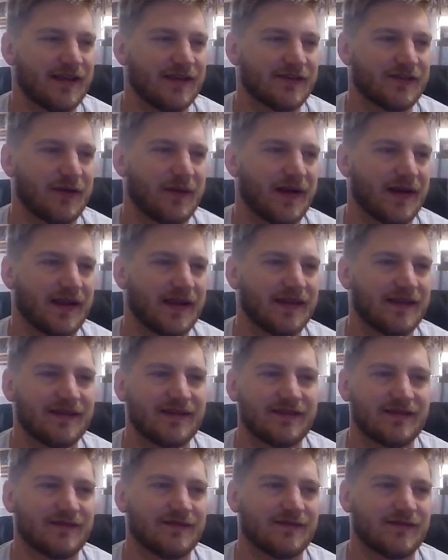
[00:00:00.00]
so I
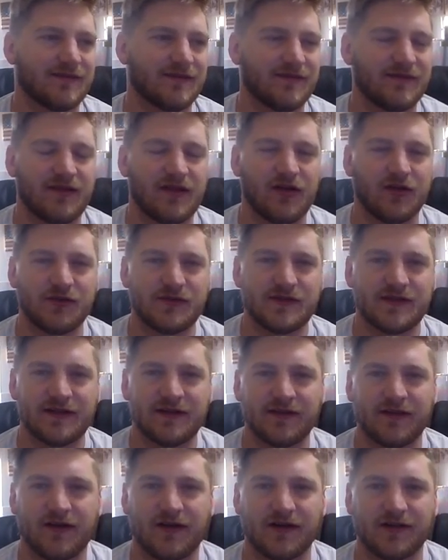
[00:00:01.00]
can go sit
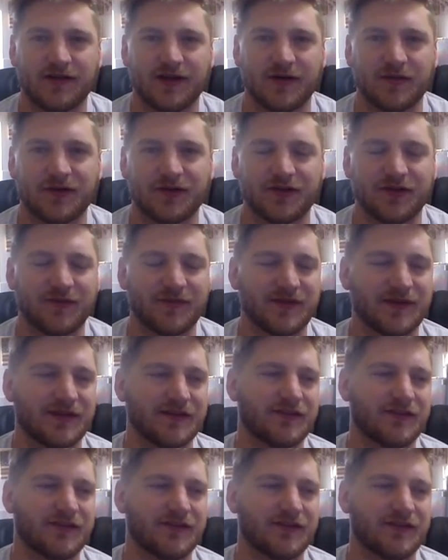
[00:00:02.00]
in the hot tub or something.